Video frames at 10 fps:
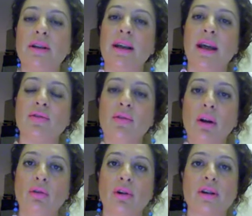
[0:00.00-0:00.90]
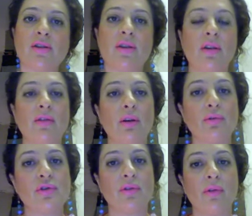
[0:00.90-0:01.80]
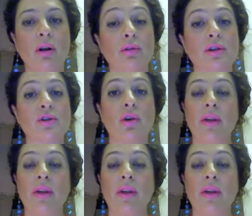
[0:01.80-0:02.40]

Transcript: get followers and then they lose the followers,